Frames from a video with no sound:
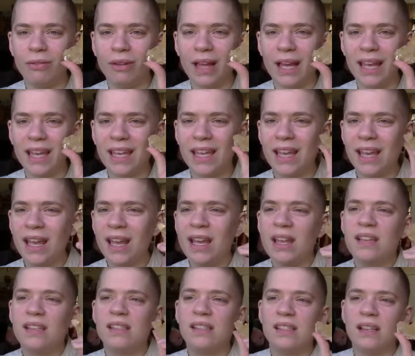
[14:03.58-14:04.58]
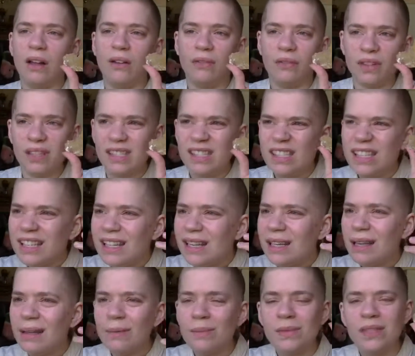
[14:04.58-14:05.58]
like
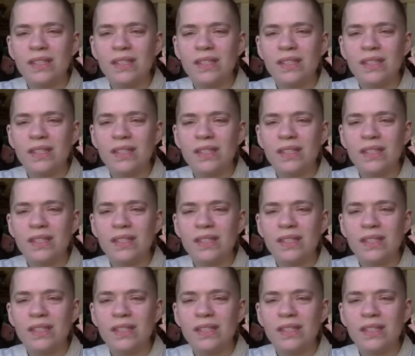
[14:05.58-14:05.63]
self-esteem,